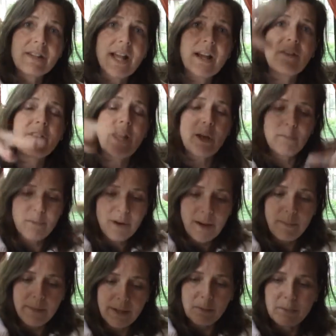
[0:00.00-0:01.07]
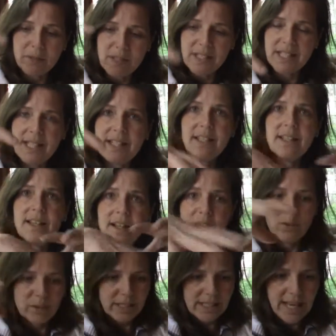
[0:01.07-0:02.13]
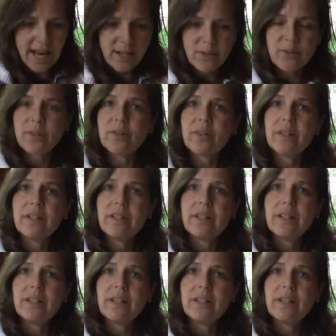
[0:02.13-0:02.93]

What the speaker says: fly over that property will see only natural